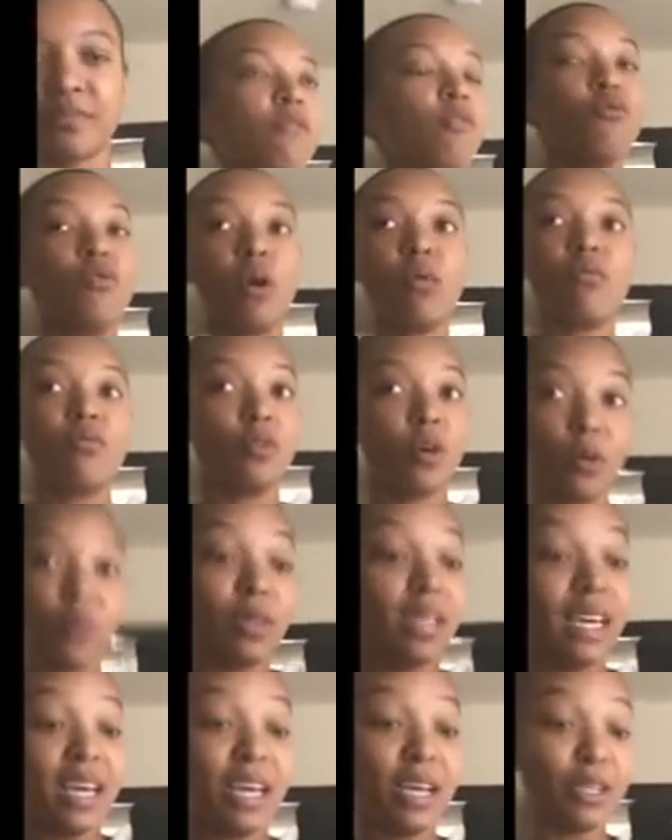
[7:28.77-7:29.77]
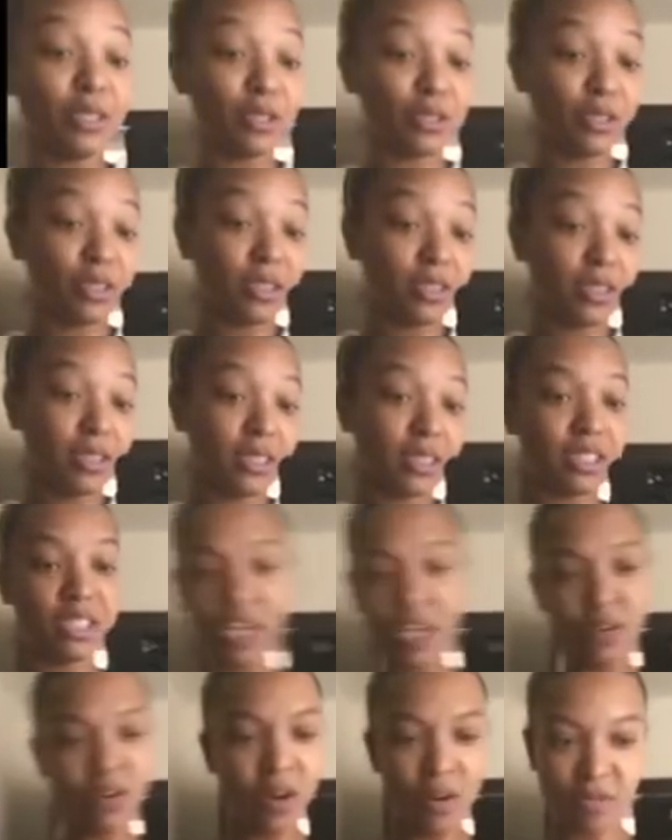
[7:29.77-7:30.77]
If you don't know the answer,
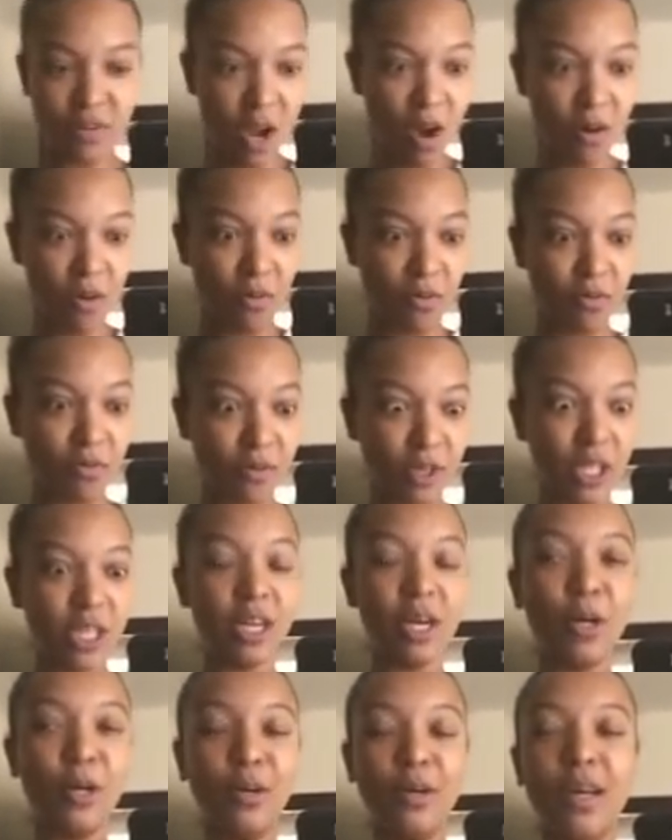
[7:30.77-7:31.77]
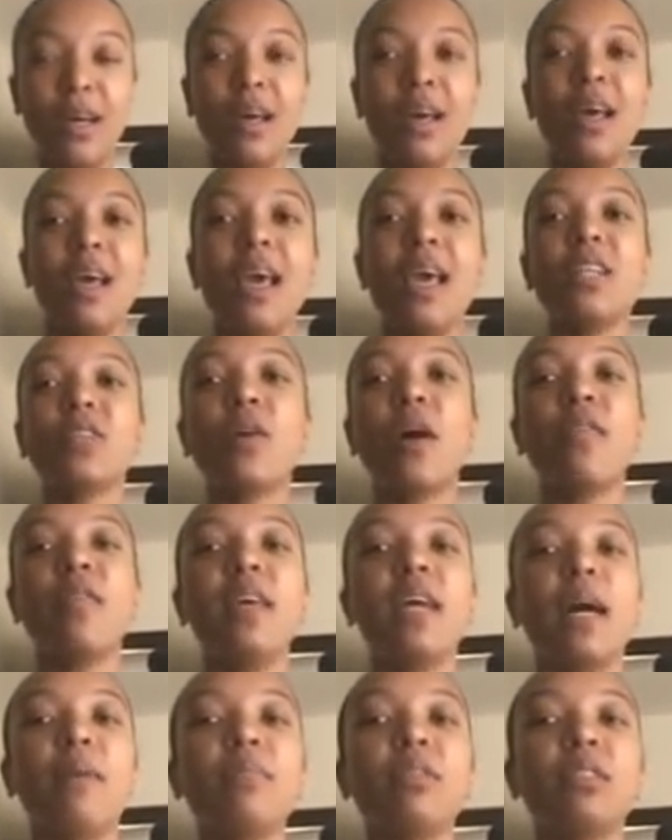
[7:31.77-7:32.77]
say you don't know, you know? And so I
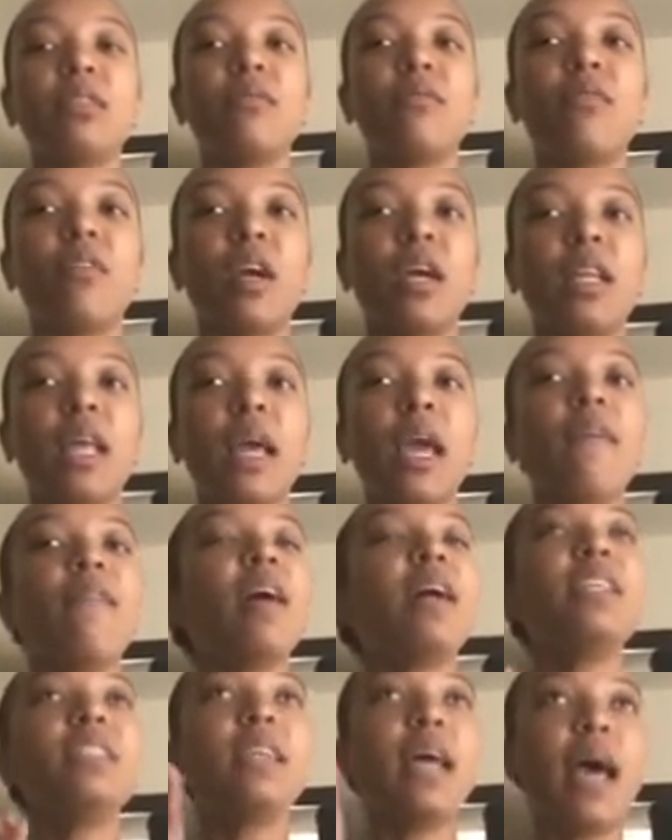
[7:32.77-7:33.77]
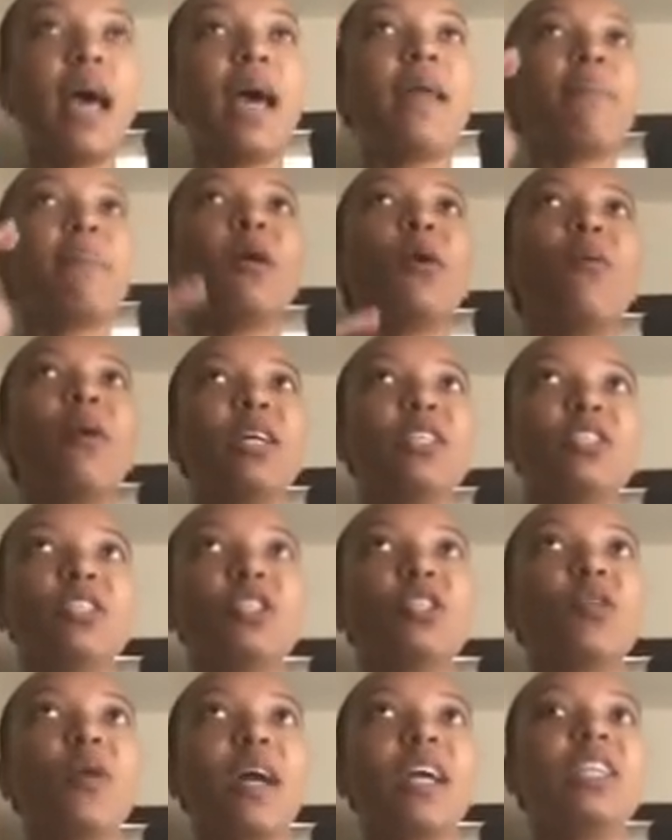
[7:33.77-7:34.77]
think I'm just afraid, like if I just had the
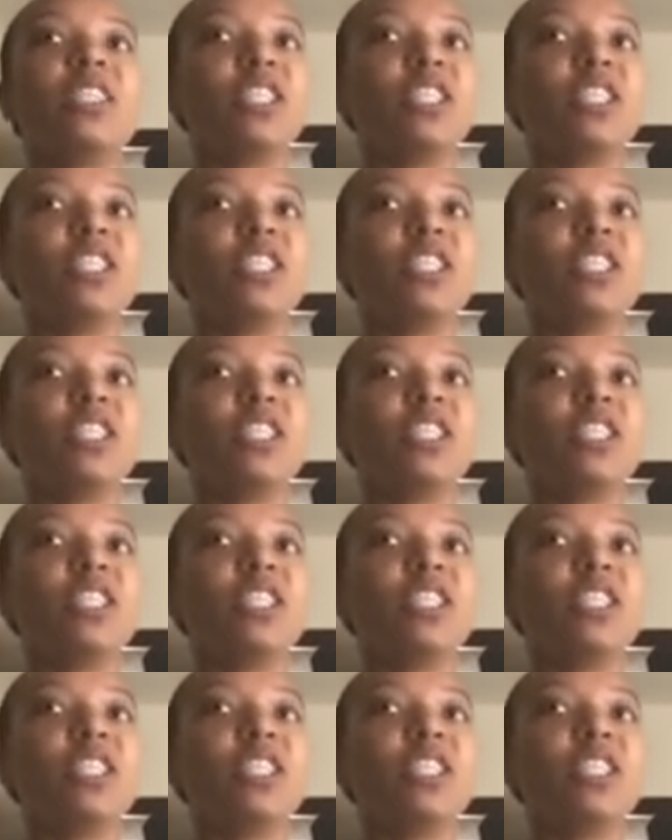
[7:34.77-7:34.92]
question so I could